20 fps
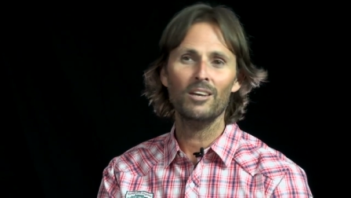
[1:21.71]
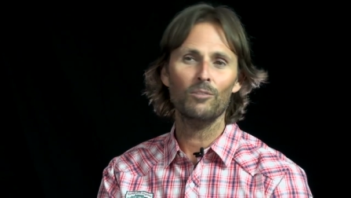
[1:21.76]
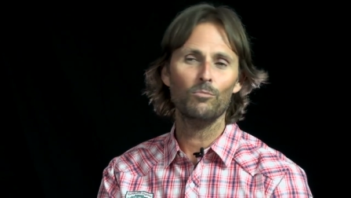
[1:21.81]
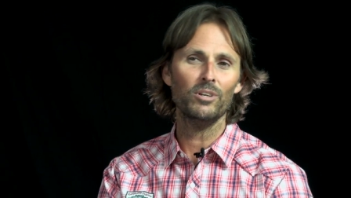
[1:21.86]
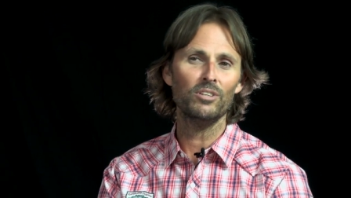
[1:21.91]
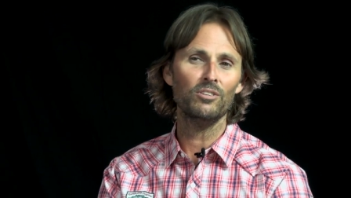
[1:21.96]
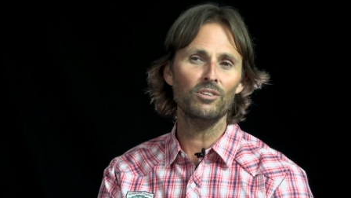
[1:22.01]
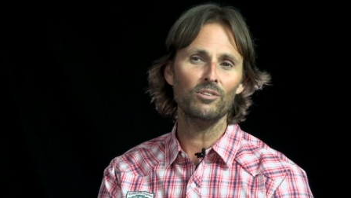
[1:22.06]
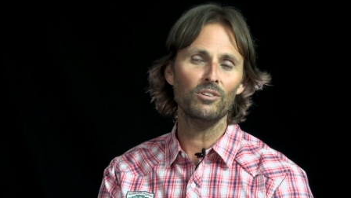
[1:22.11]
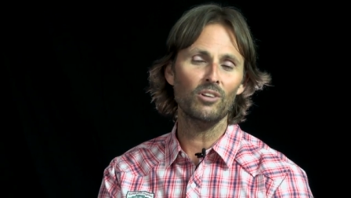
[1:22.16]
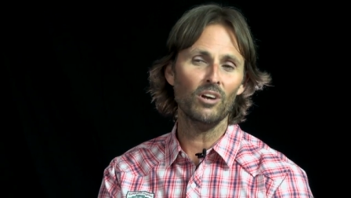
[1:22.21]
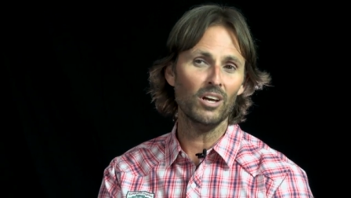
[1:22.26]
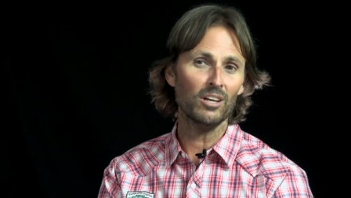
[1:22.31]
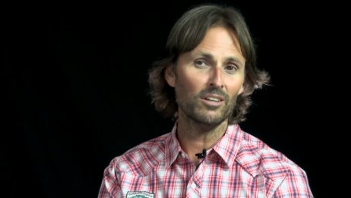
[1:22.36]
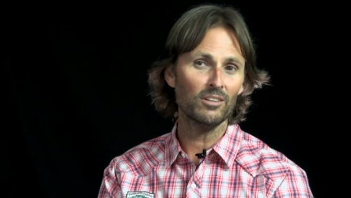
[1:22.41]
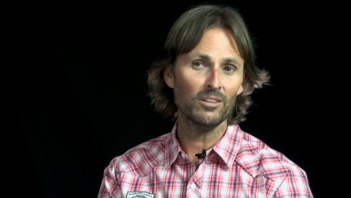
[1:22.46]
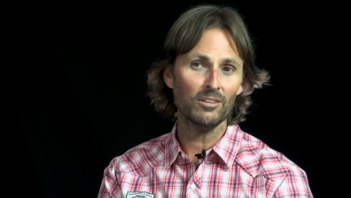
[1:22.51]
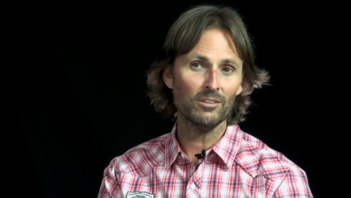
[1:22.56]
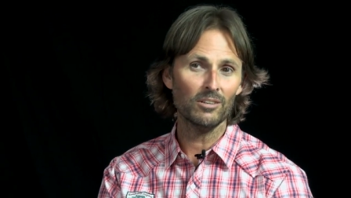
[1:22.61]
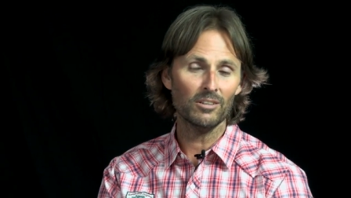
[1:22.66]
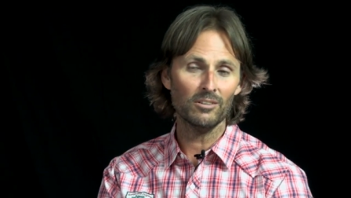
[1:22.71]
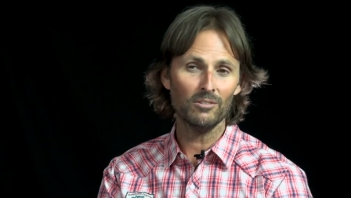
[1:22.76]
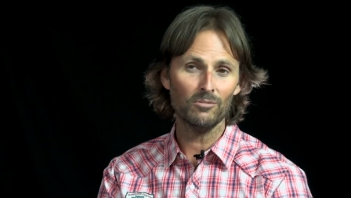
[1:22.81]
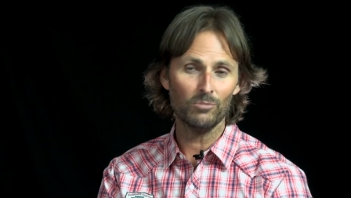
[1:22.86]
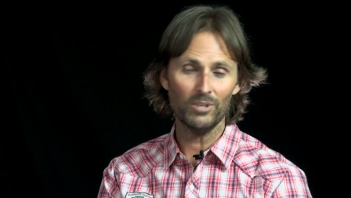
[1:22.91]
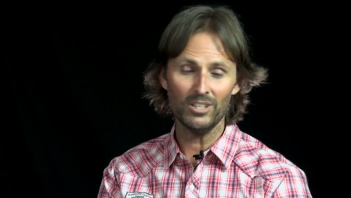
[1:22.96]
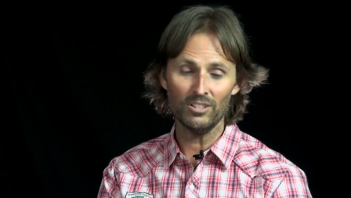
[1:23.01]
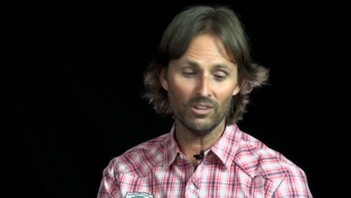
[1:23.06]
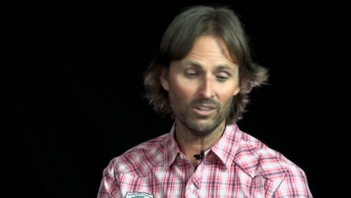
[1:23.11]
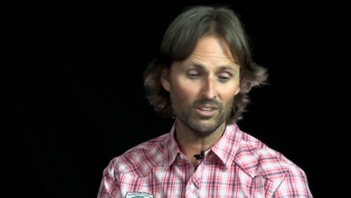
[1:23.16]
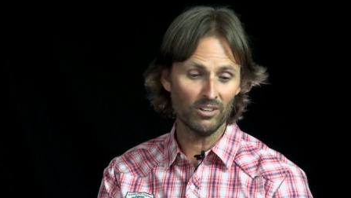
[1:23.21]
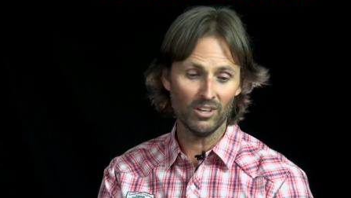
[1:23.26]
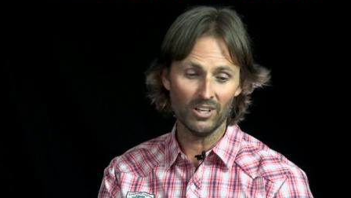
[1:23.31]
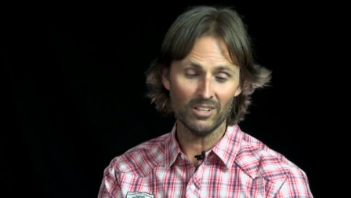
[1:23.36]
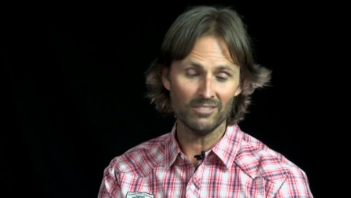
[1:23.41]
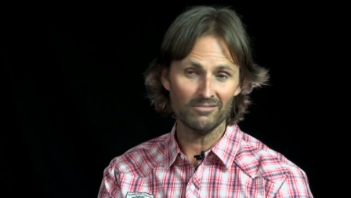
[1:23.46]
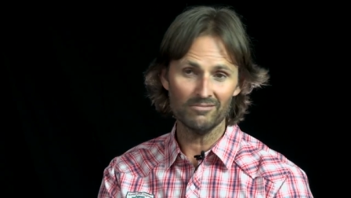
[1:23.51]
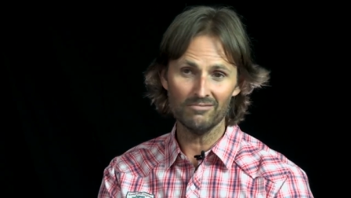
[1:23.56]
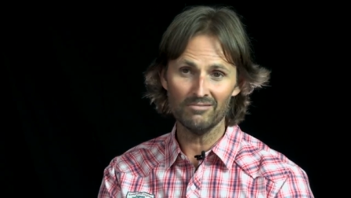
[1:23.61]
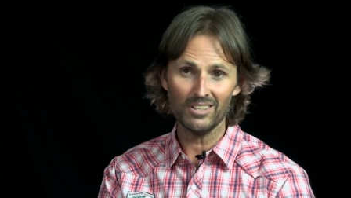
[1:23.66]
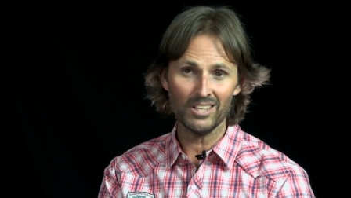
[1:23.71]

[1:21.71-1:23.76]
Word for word: We do not, we do not